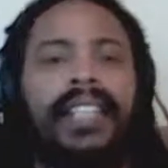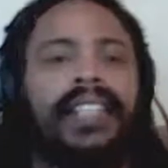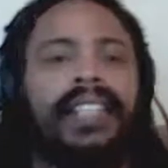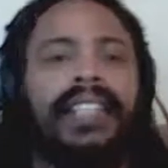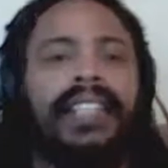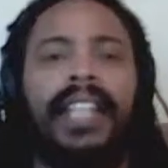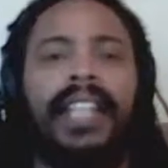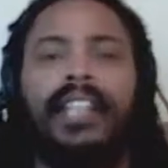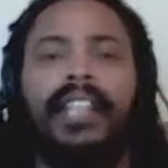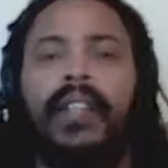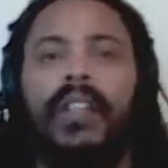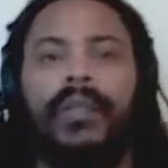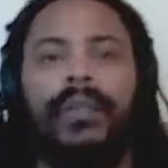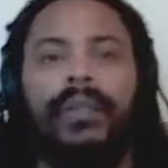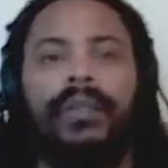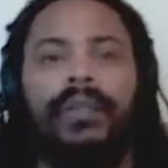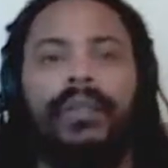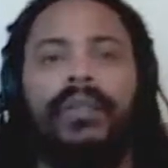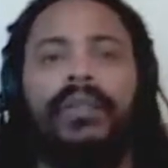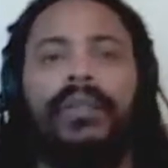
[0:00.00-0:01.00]
I just, I
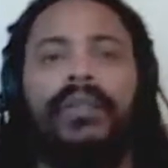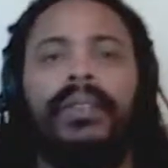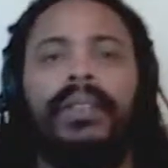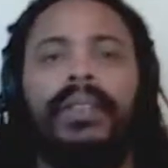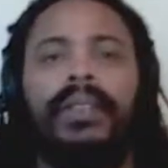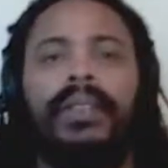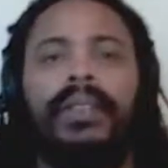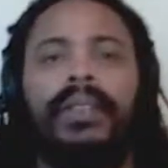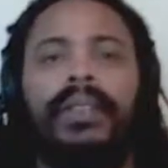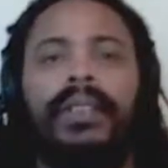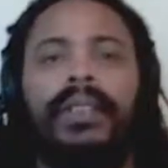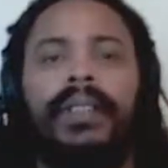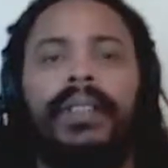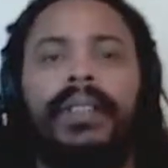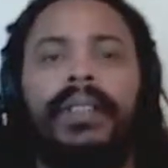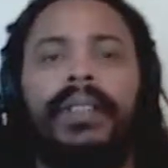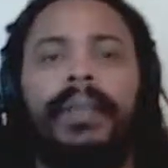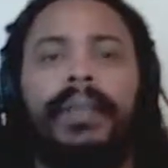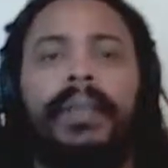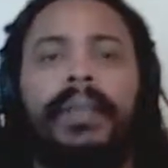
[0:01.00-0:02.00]
don't.
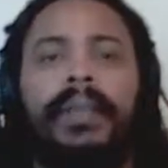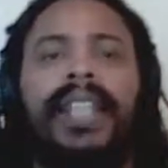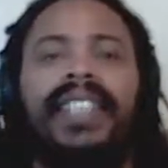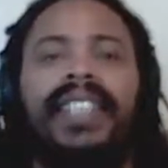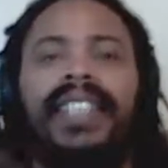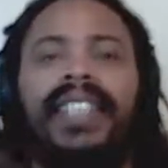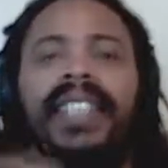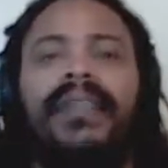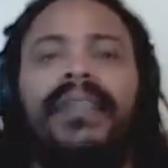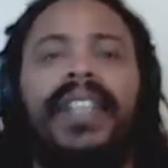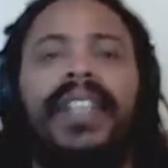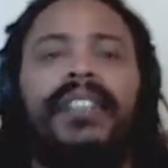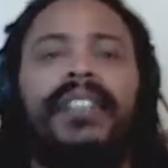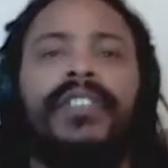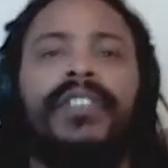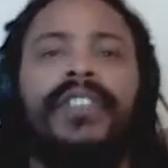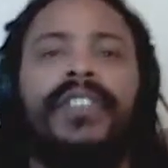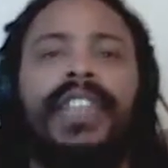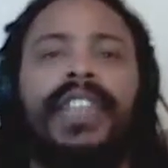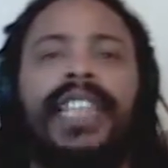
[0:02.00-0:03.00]
Because the
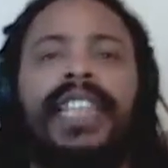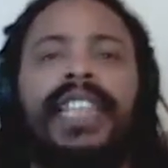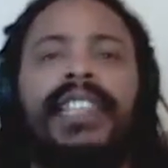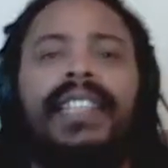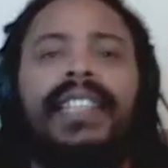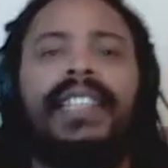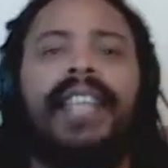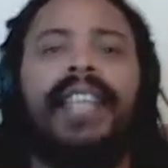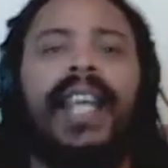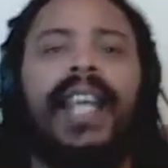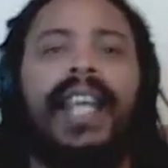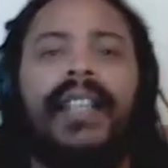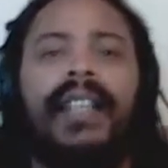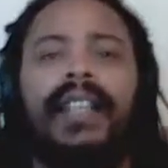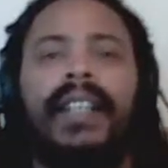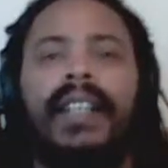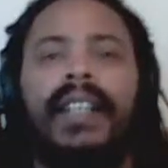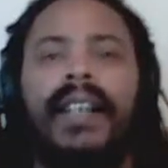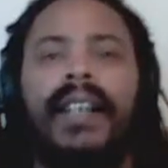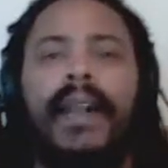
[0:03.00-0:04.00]
adventure's on the
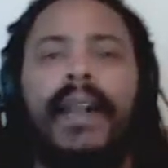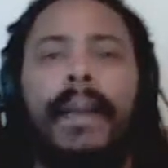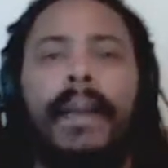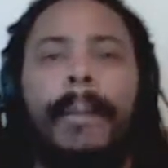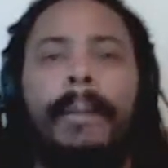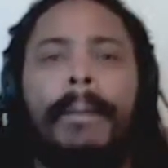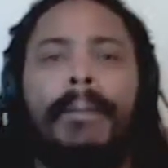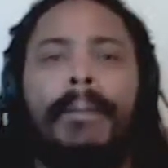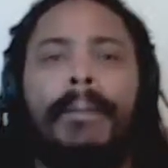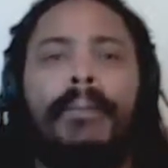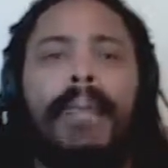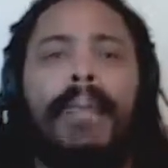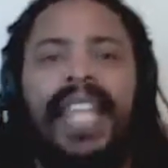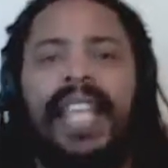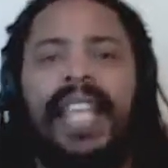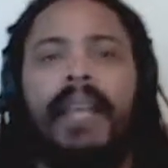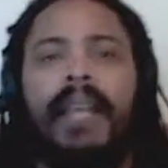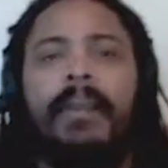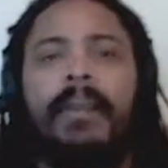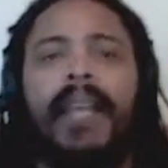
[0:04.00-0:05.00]
inside.
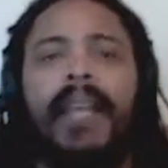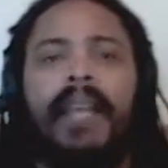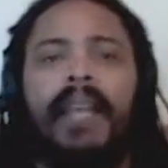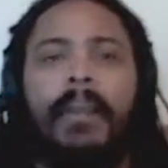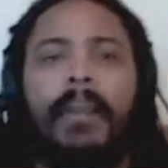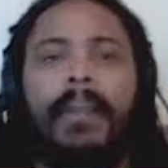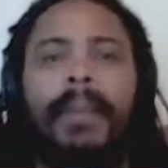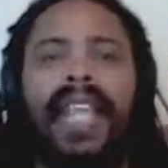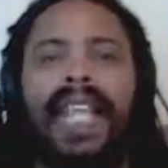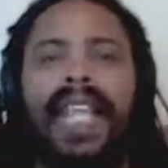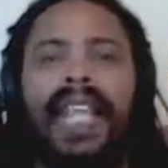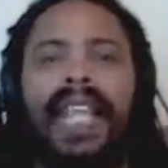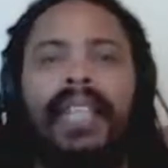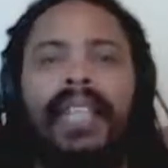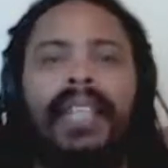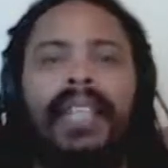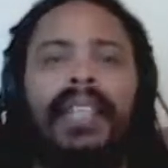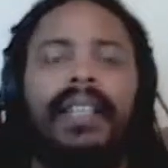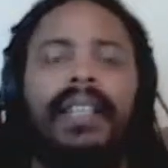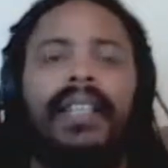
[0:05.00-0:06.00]
Making a better
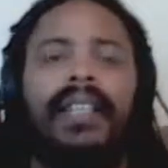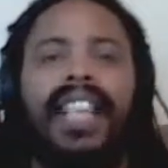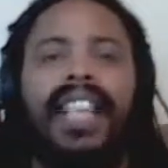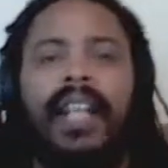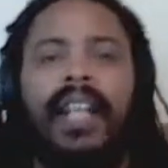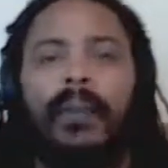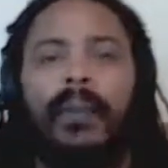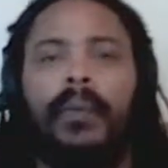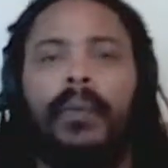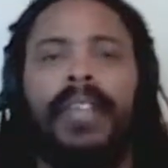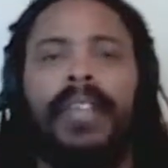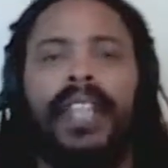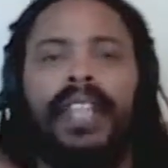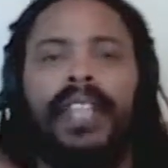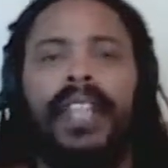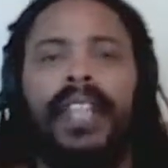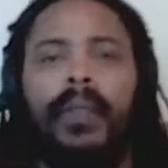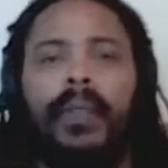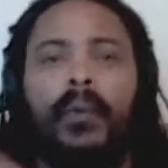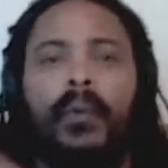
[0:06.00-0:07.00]
me than, I,
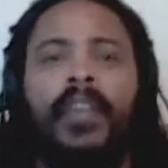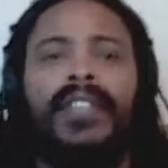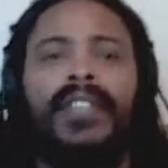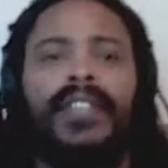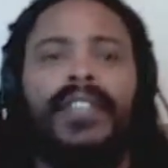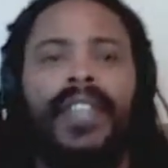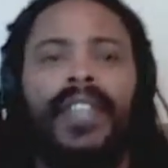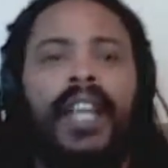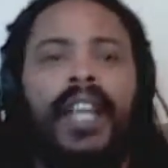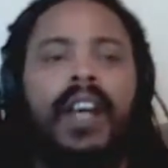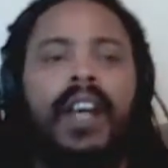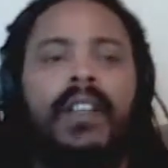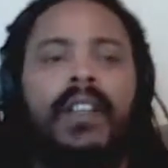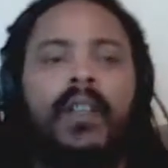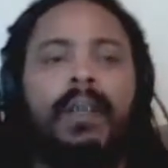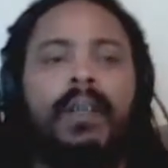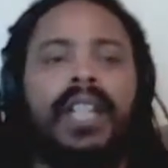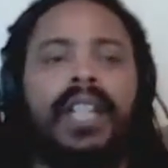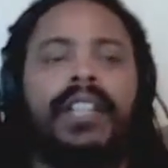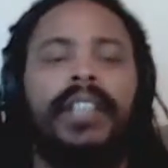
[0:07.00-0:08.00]
than there was a
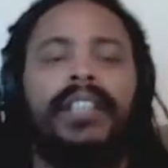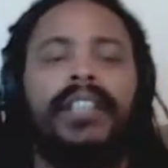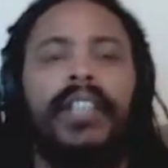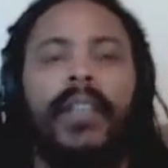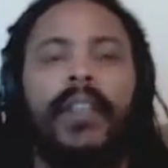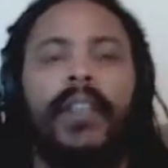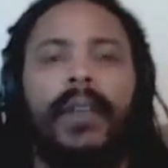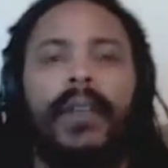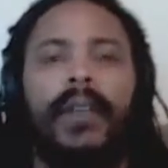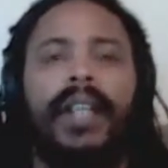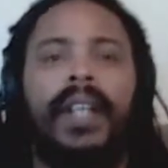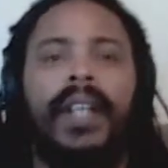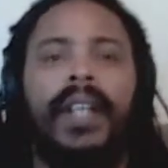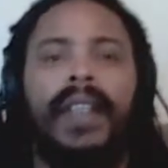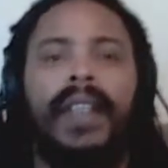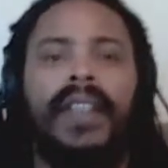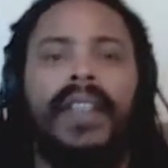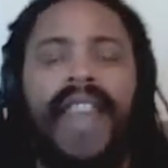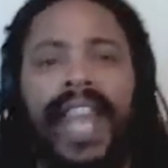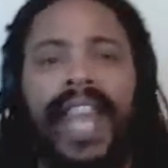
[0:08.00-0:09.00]
few minutes ago.
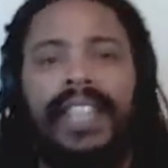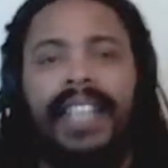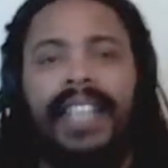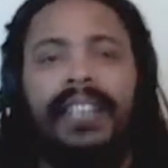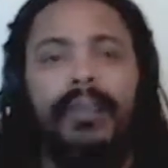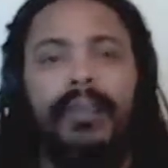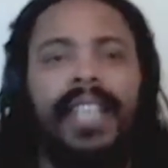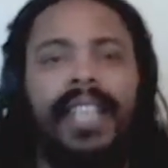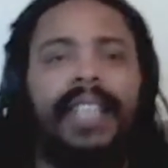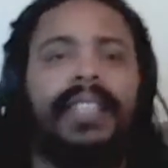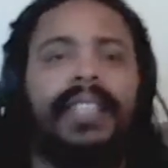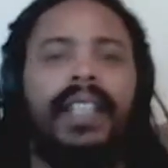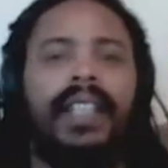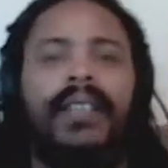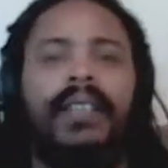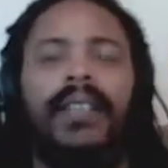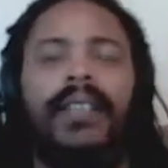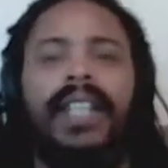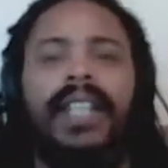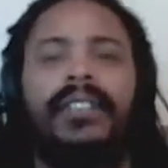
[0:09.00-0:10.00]
That to me is
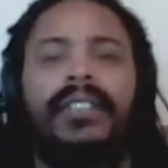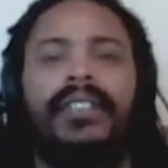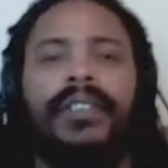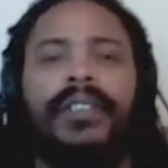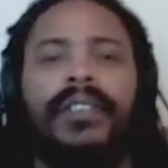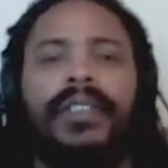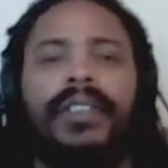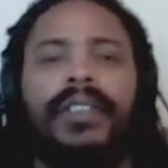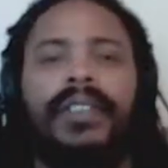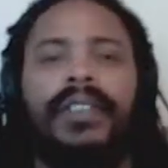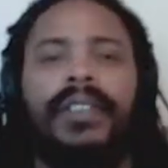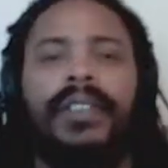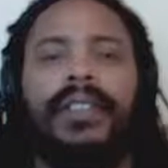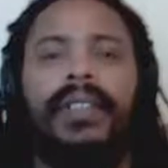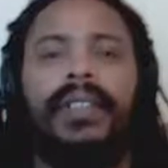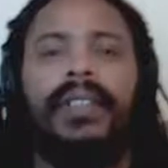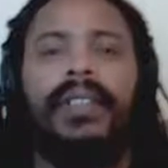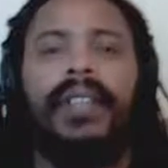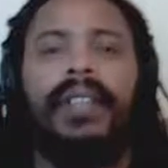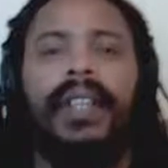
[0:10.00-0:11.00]
an adventure.
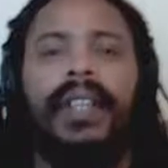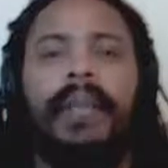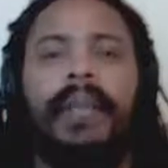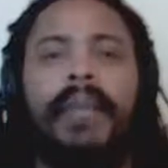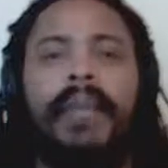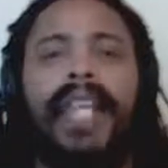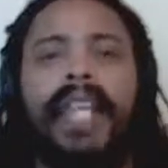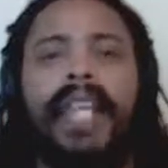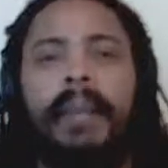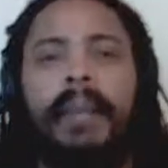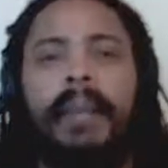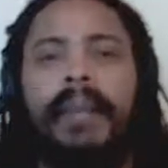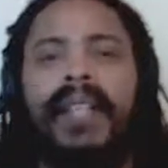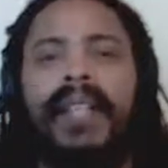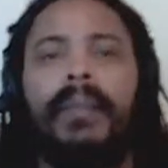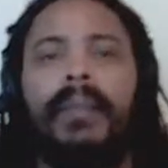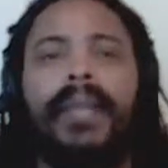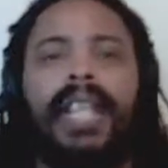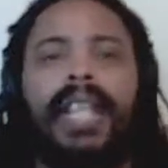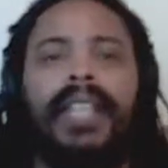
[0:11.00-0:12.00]
Making a
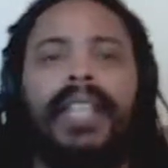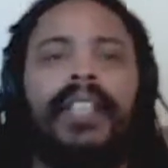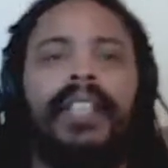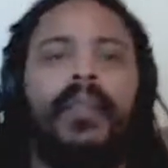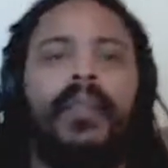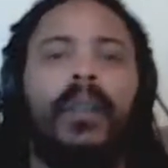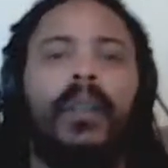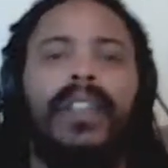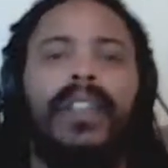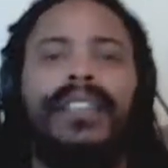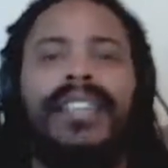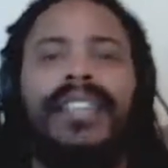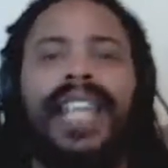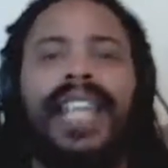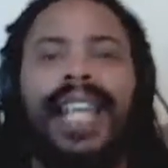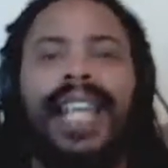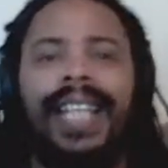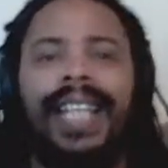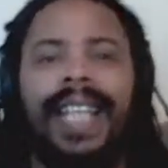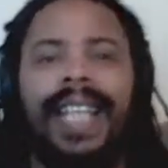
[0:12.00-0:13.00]
better me than there was
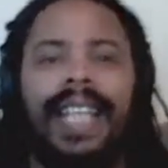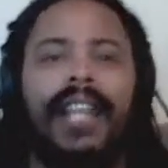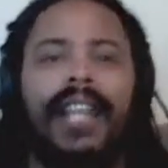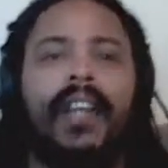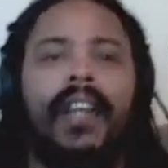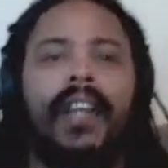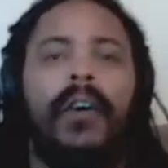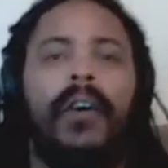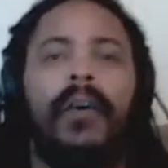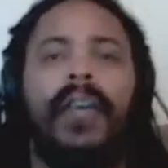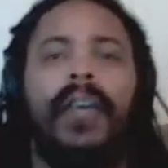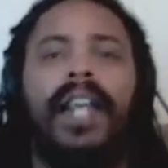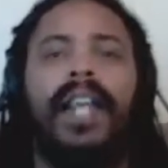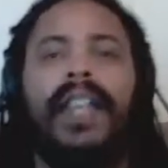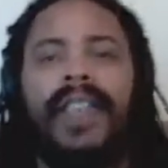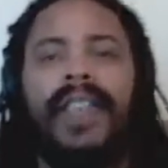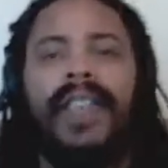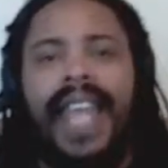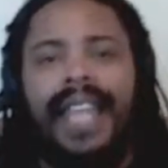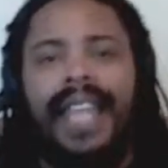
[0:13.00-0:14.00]
a day ago.
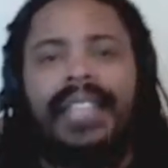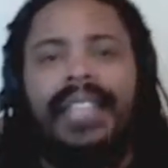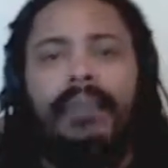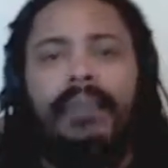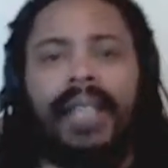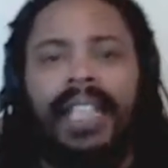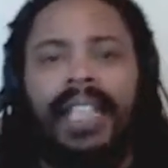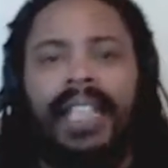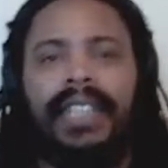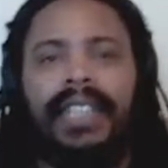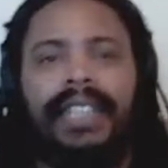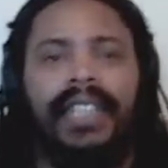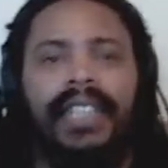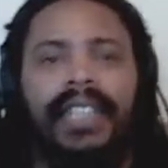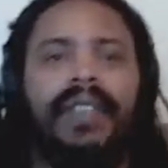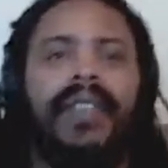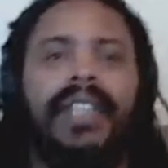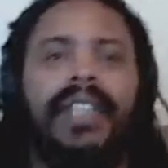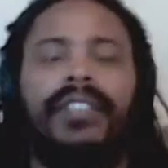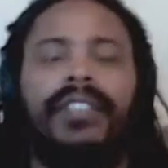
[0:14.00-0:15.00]
That to me is
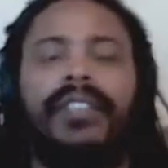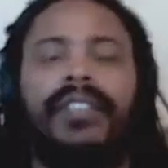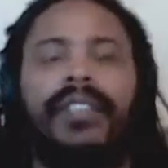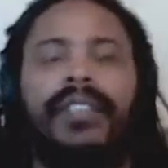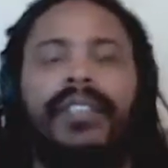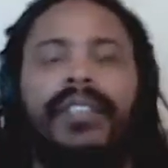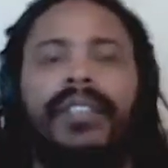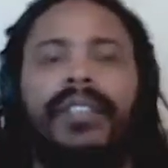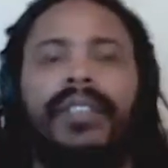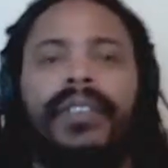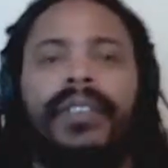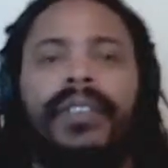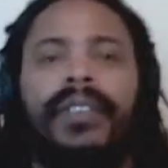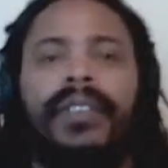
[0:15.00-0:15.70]
the adventure.